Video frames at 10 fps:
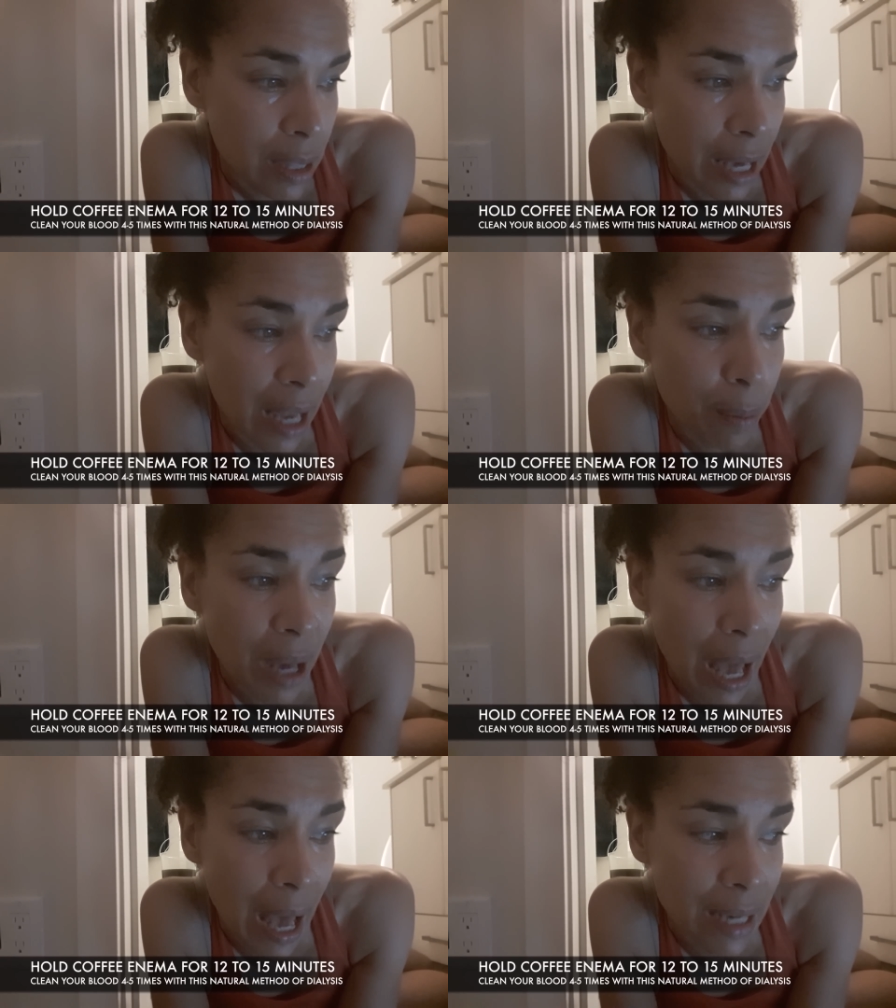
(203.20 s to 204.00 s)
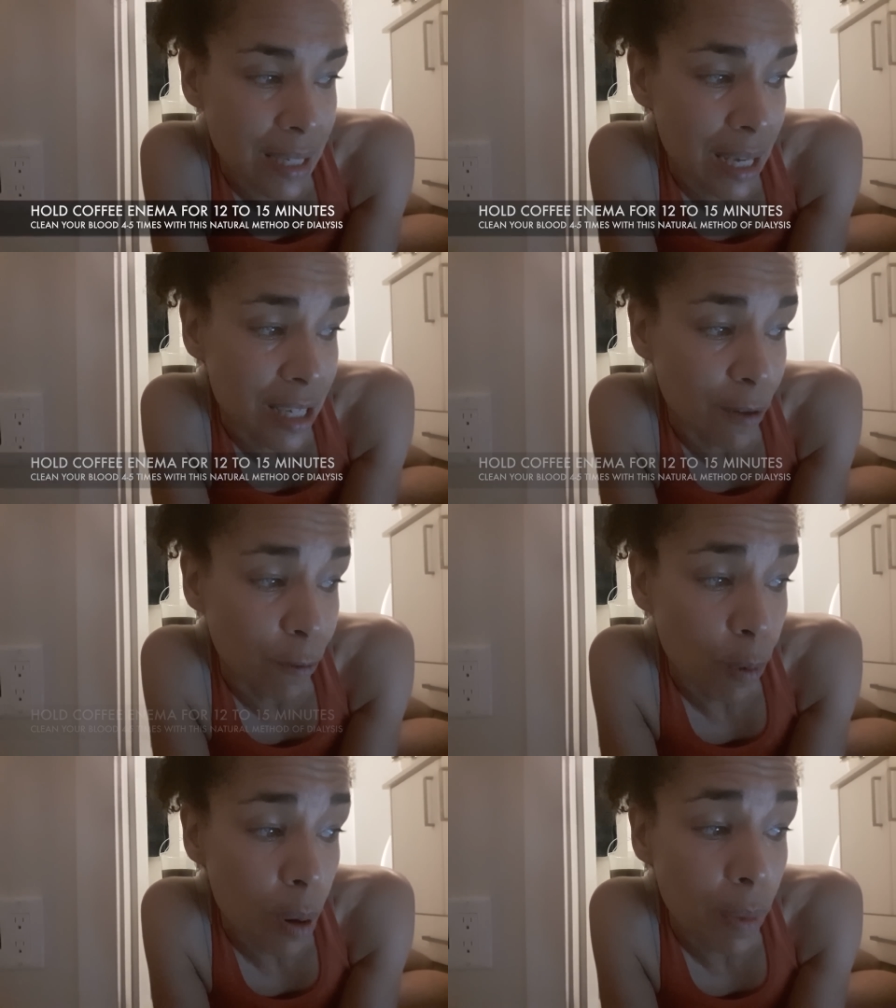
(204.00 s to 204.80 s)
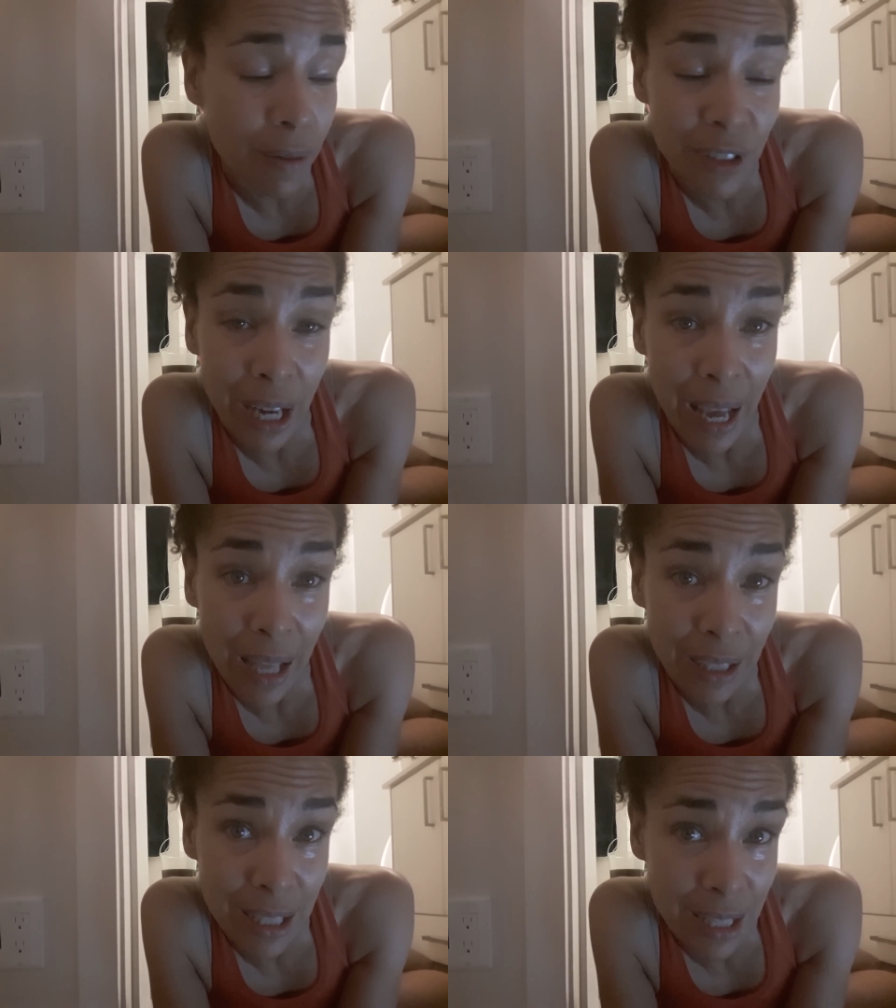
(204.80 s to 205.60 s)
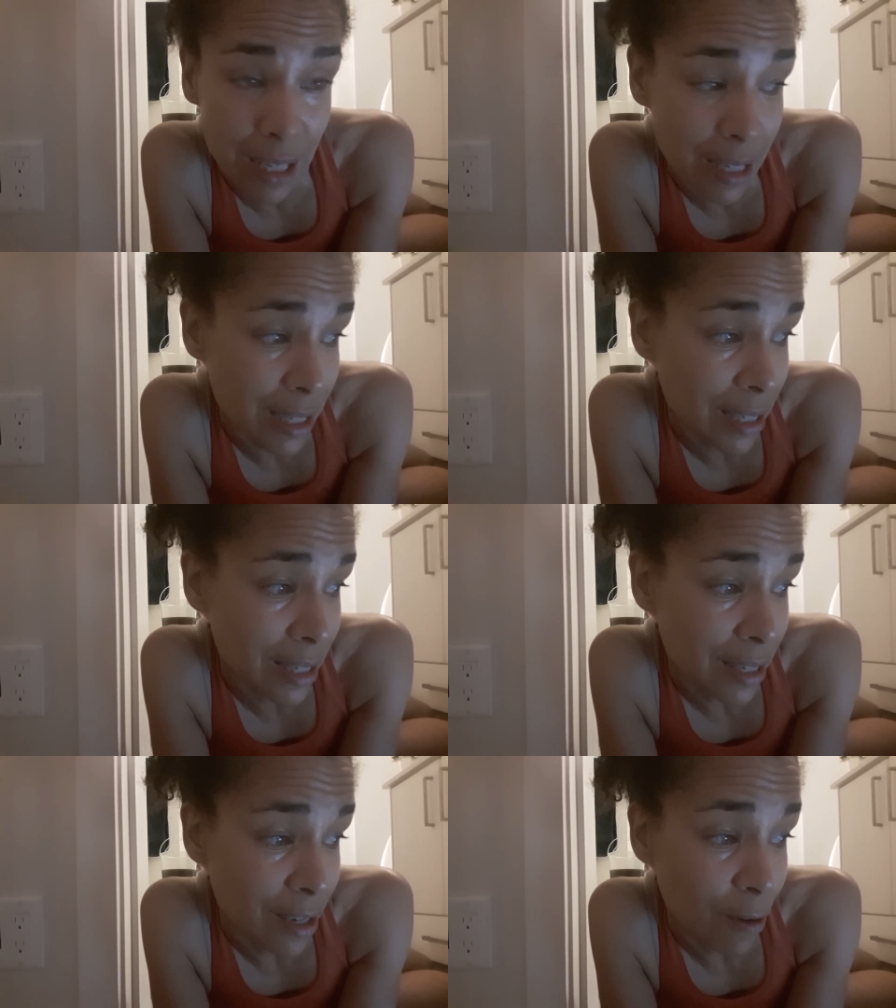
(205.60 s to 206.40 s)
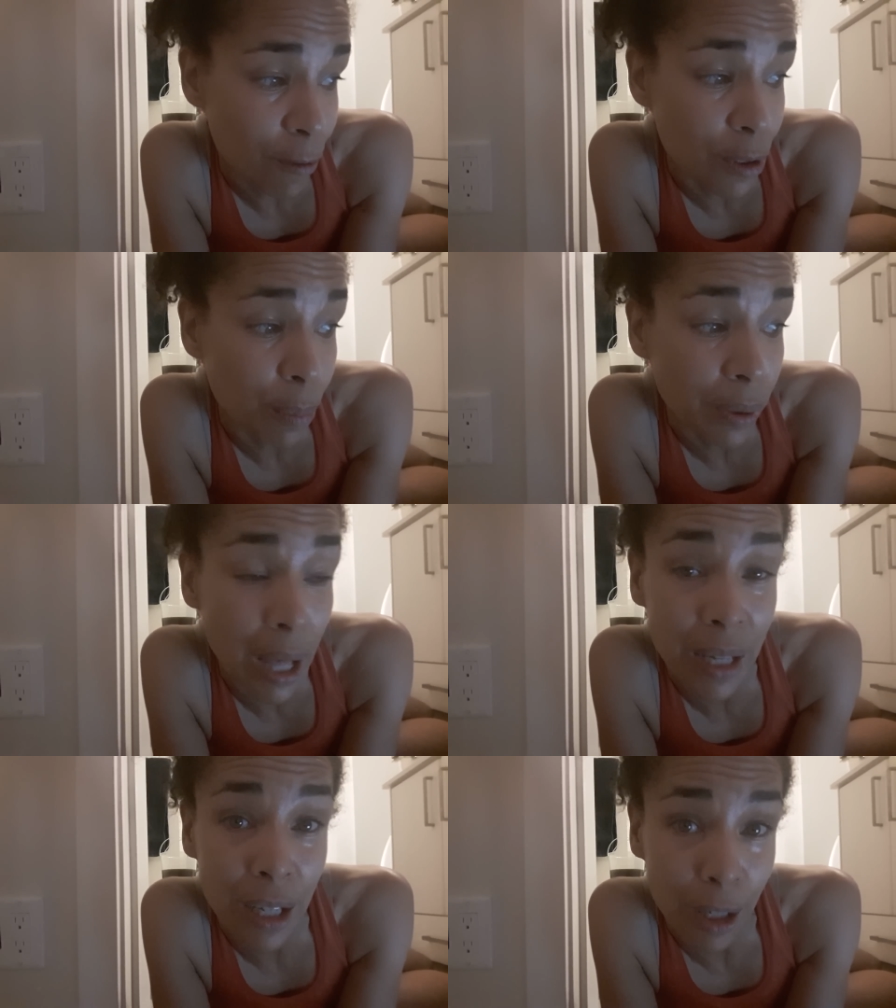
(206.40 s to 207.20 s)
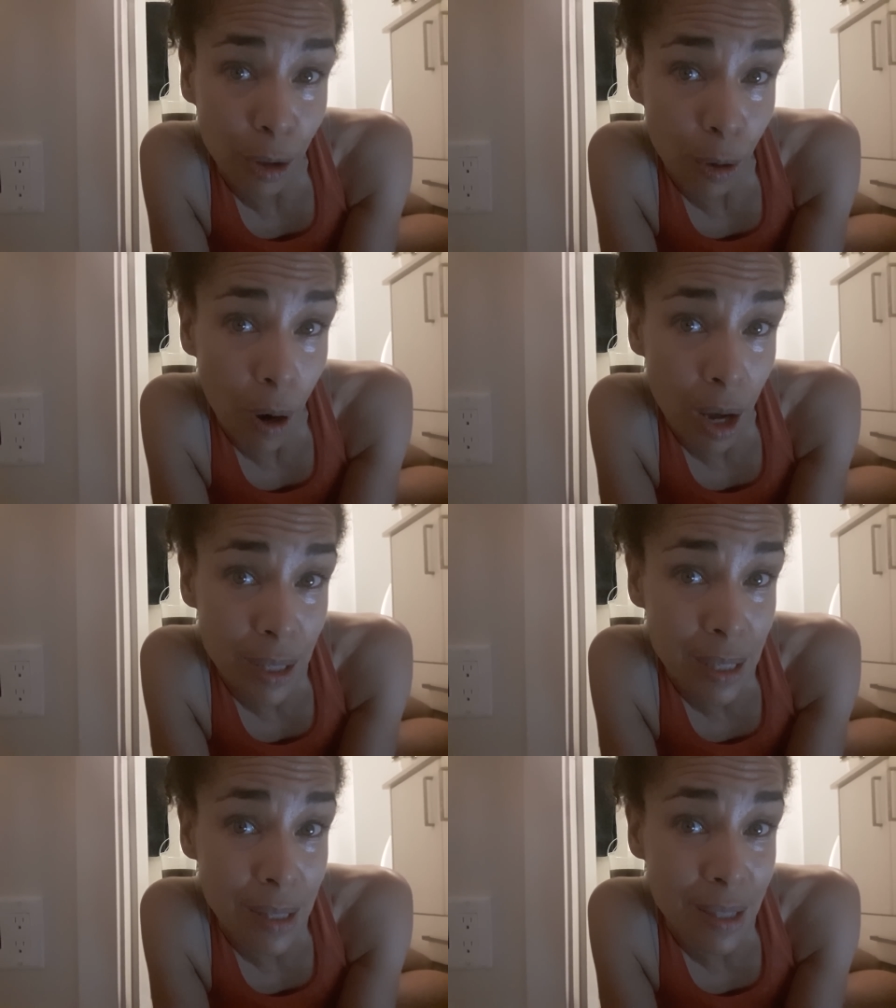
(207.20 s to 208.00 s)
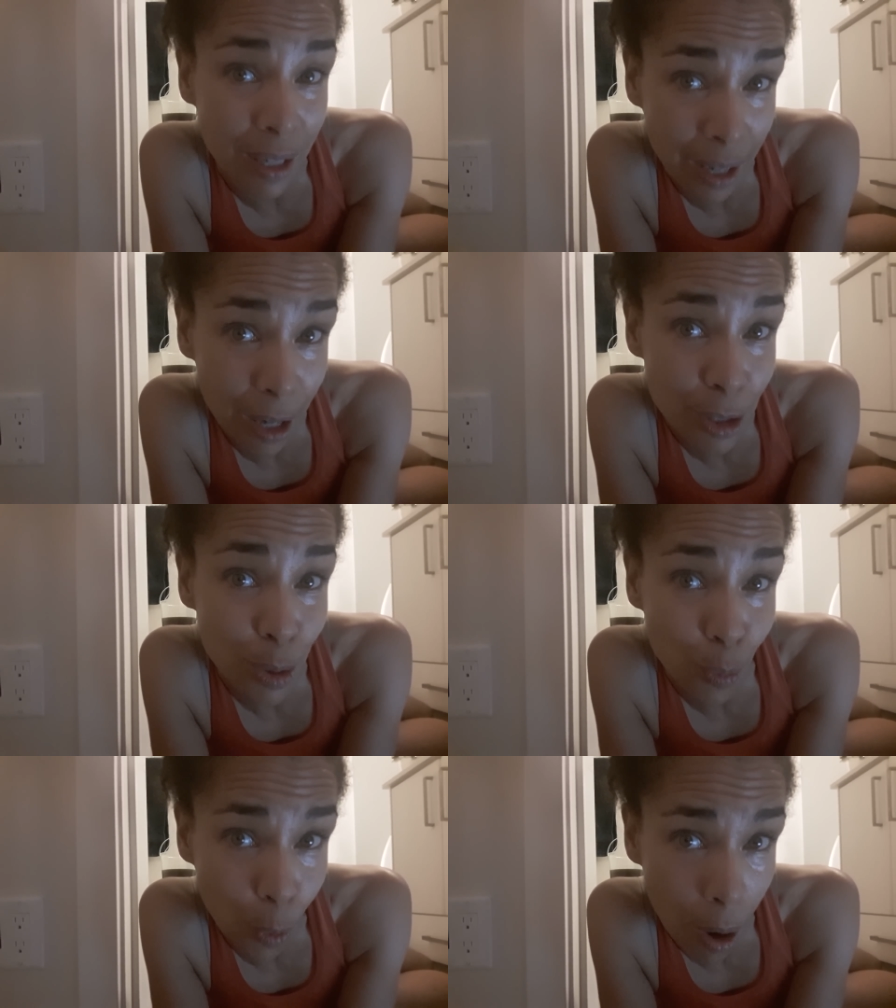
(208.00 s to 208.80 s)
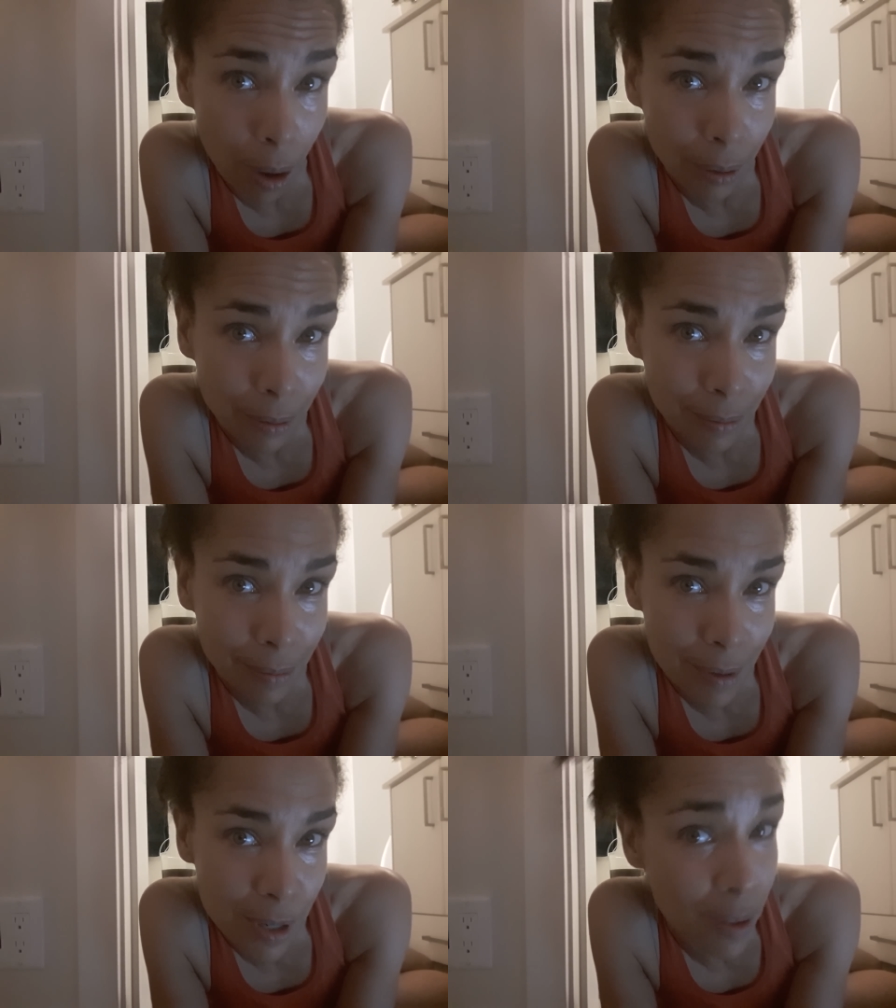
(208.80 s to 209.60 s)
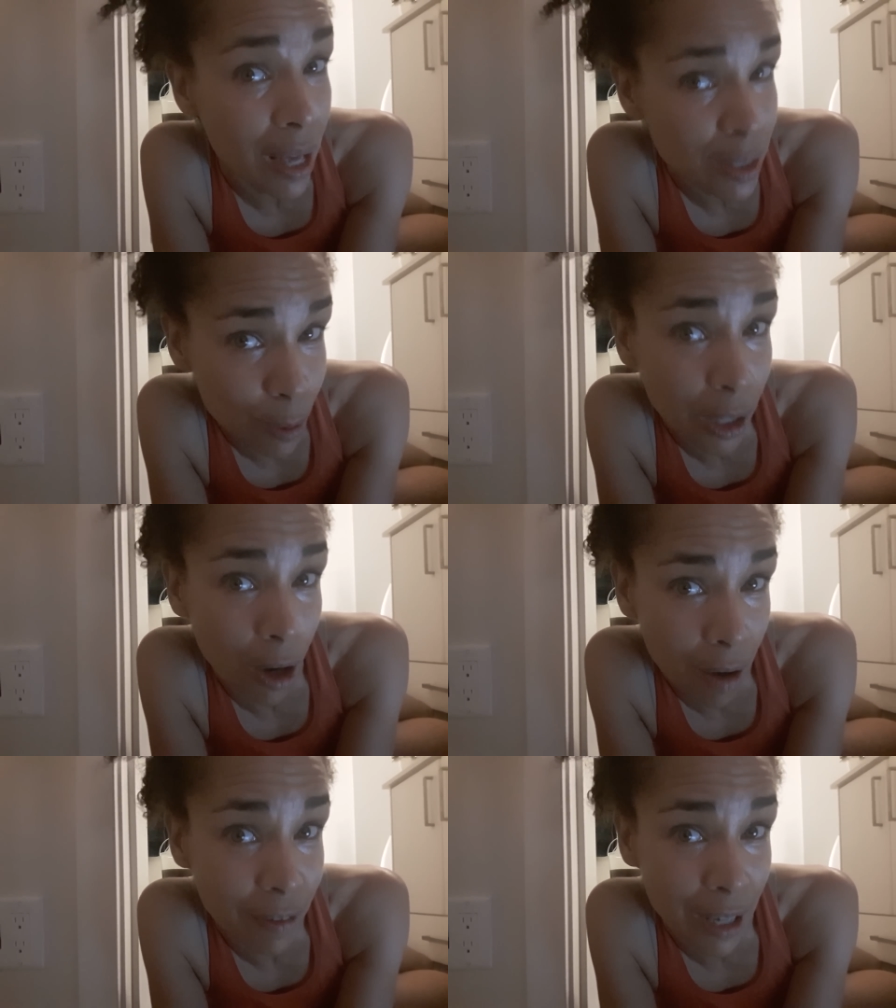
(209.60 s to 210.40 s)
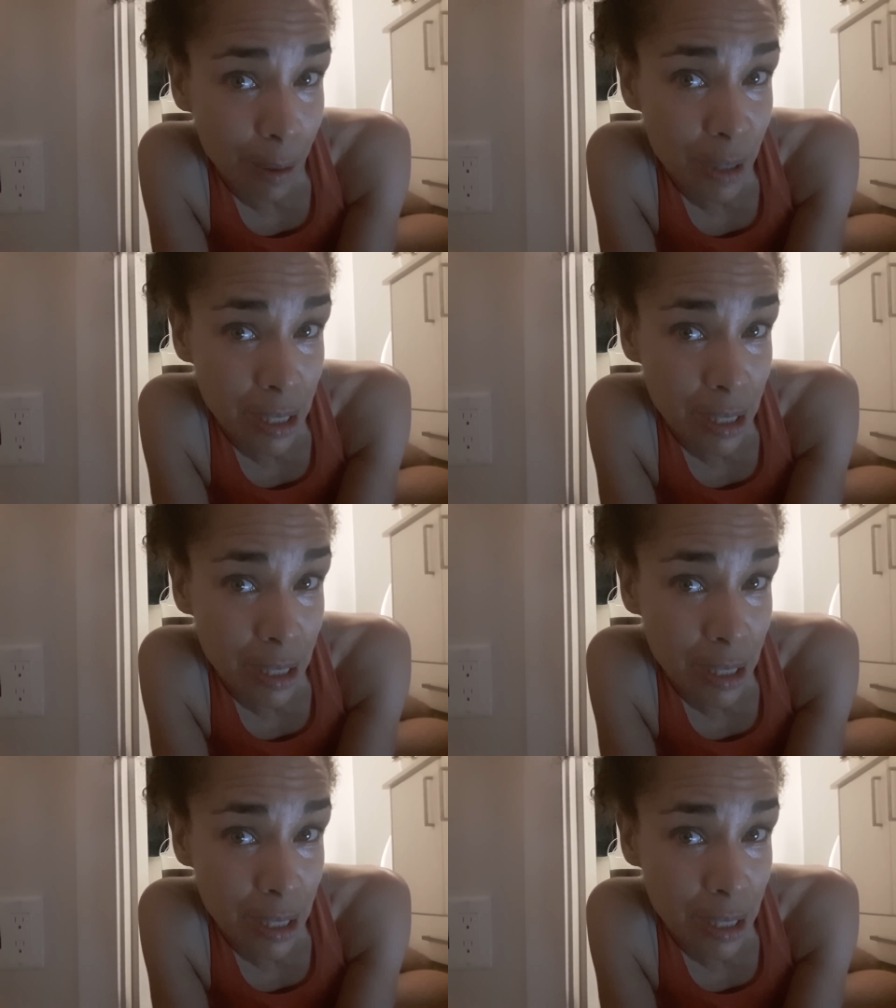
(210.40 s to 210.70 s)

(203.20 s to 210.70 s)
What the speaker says: The enema acts as a form of dialysis for the blood across the gut wall. So that's what a coffee enema